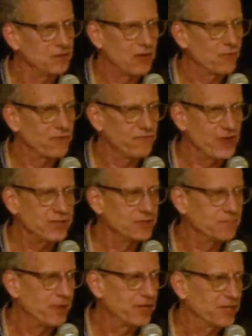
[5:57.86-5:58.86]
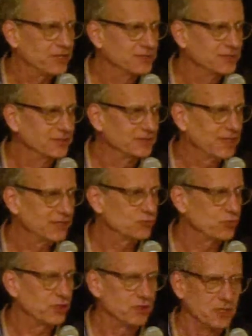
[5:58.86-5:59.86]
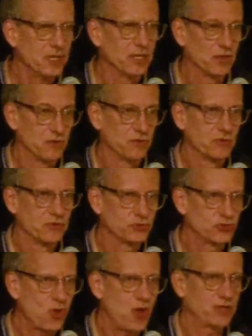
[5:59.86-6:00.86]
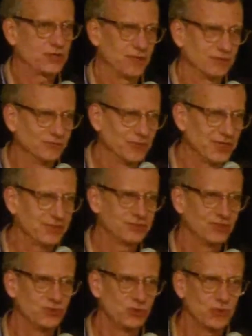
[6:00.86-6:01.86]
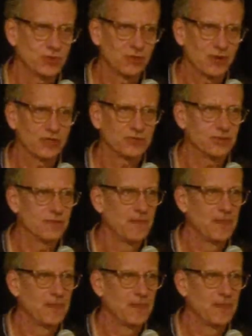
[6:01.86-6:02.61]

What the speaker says: were invented by us as we sought ways to do integration.